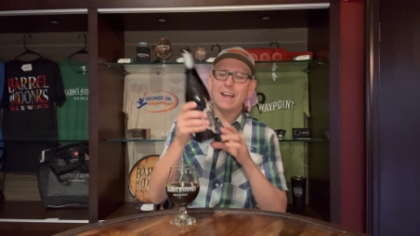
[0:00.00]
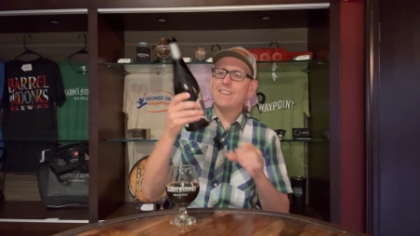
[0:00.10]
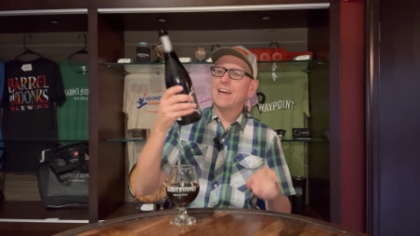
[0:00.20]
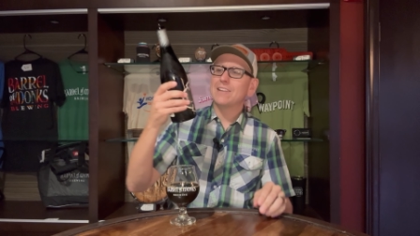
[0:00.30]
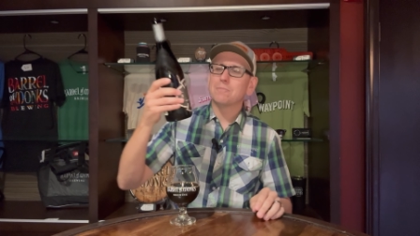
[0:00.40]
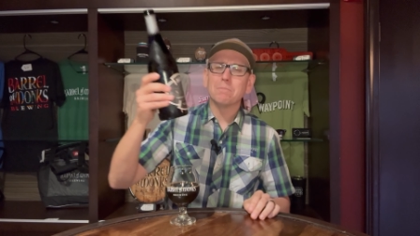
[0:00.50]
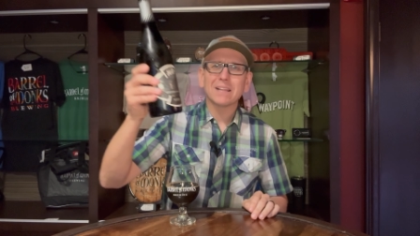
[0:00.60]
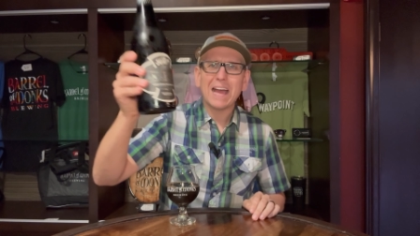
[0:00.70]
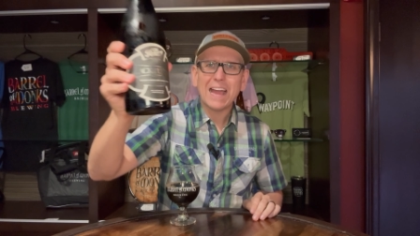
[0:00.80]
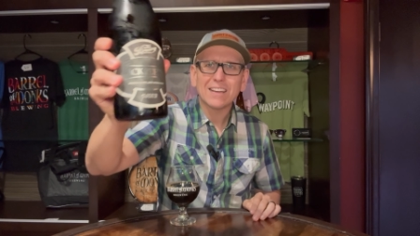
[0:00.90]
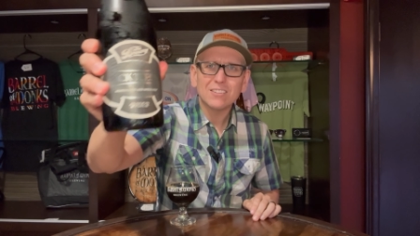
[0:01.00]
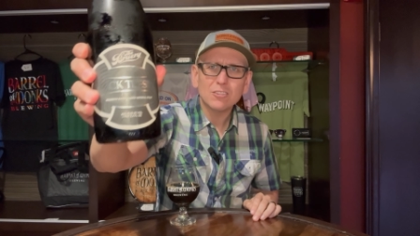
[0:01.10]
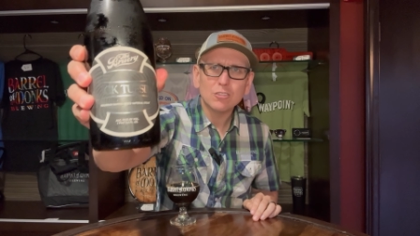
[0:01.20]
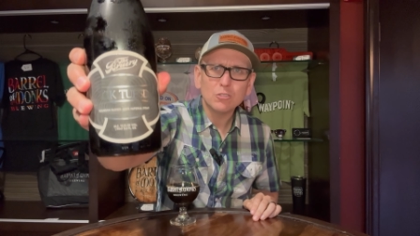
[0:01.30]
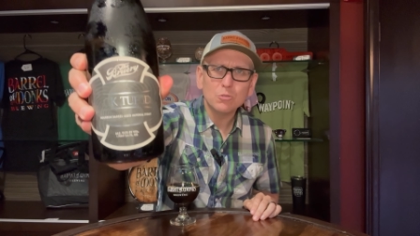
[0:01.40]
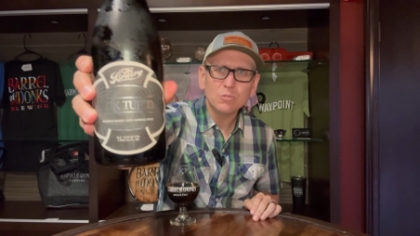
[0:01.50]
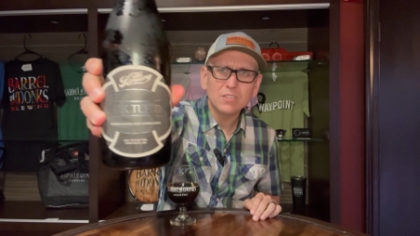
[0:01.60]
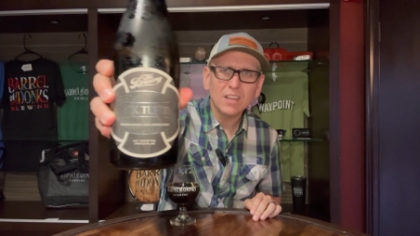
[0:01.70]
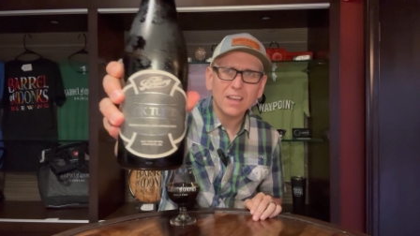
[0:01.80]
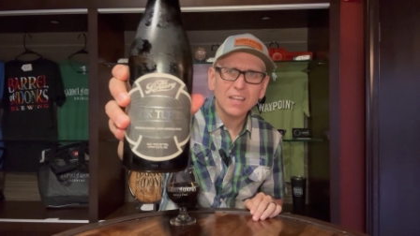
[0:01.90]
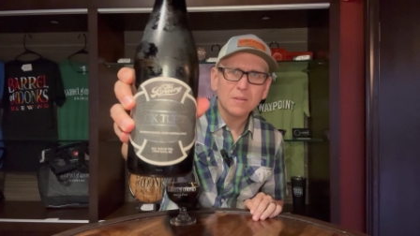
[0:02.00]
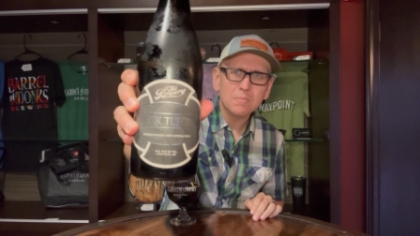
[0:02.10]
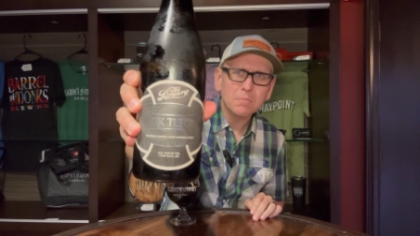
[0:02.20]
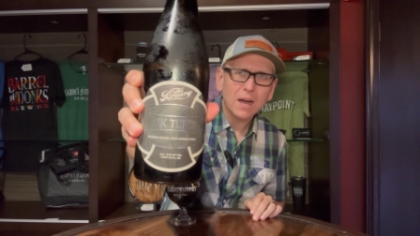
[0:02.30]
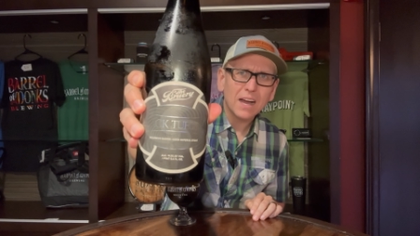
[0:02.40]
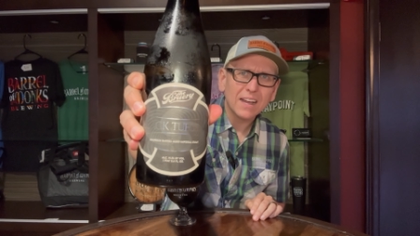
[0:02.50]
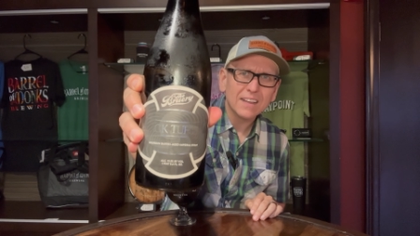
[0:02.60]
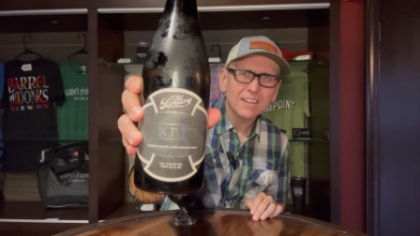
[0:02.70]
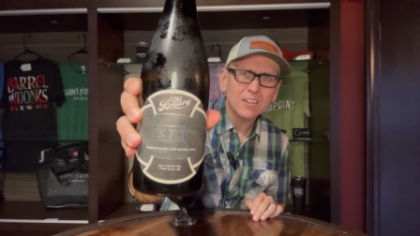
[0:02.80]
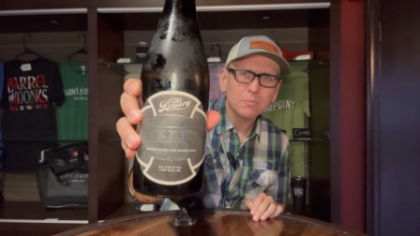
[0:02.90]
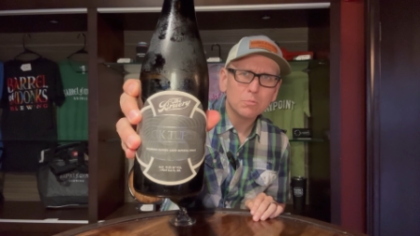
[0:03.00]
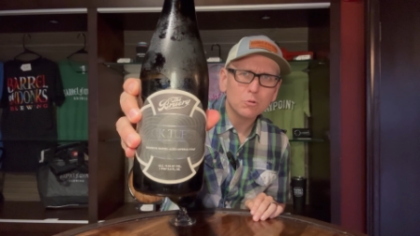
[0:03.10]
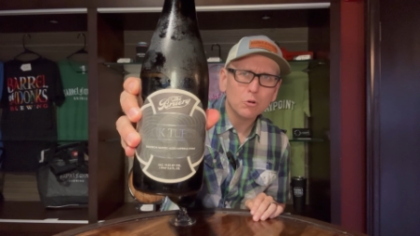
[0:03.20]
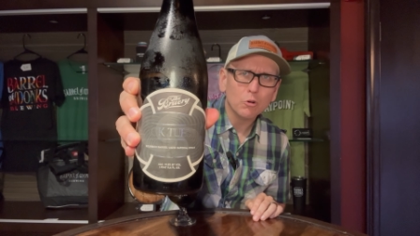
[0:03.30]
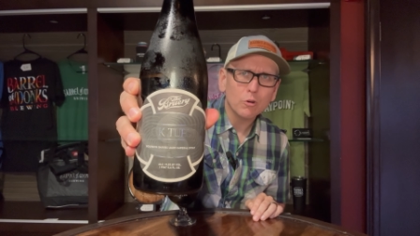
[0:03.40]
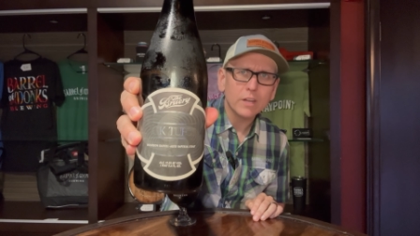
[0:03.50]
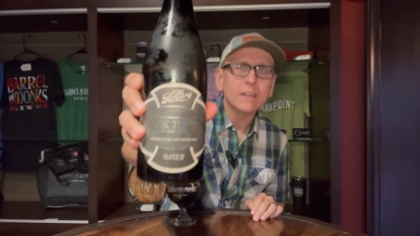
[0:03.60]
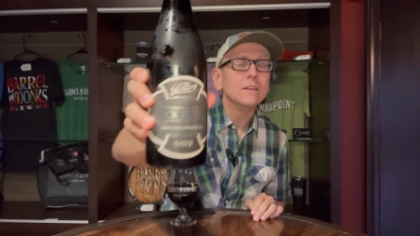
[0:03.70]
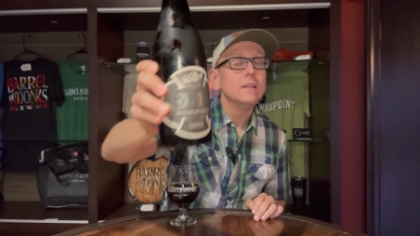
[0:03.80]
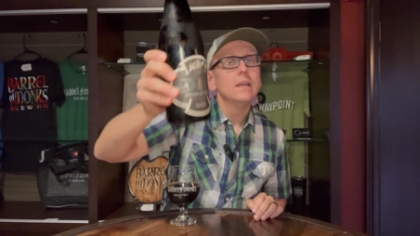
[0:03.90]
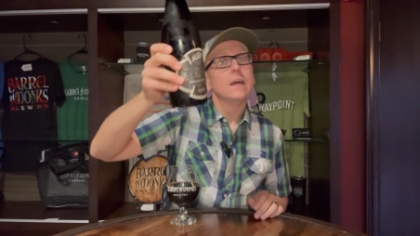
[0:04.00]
And that is Black Tuesday by the Bruery